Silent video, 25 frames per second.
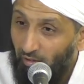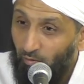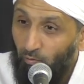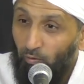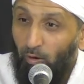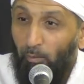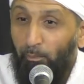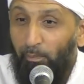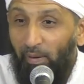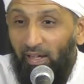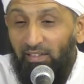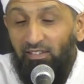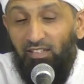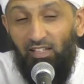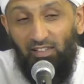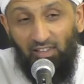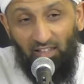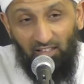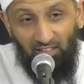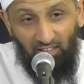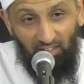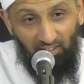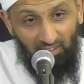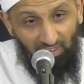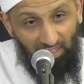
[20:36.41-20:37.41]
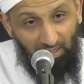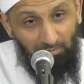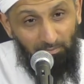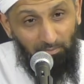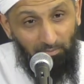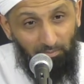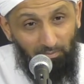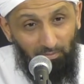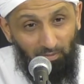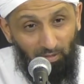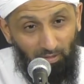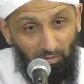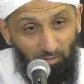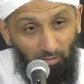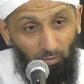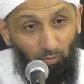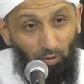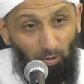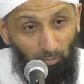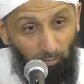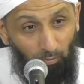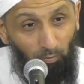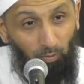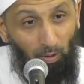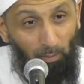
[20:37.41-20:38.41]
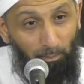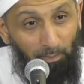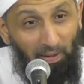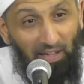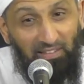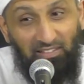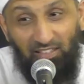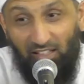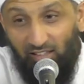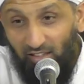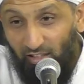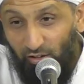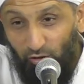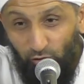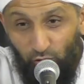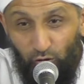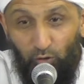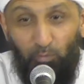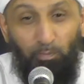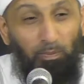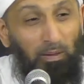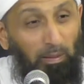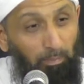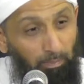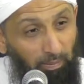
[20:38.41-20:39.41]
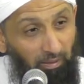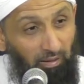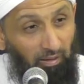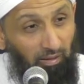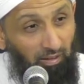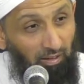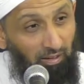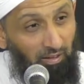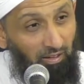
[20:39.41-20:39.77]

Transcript: were better than them, were better than you people.